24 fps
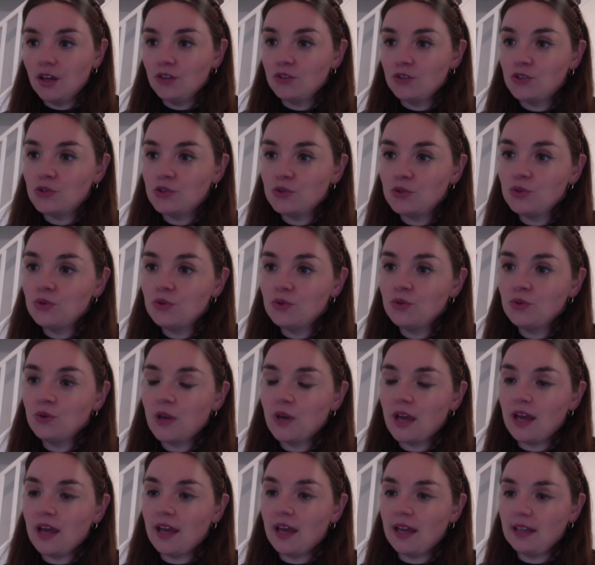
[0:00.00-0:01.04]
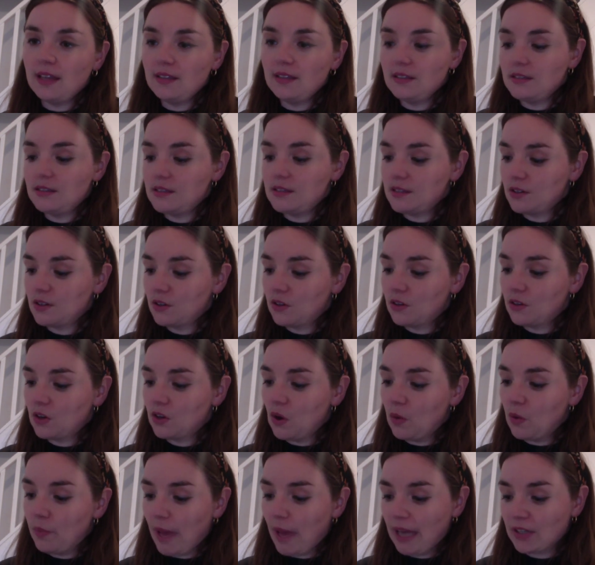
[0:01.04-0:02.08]
do and
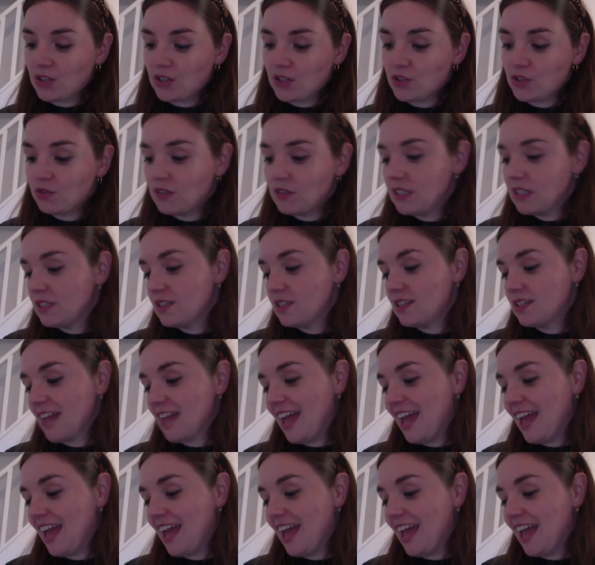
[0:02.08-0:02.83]
go back to it.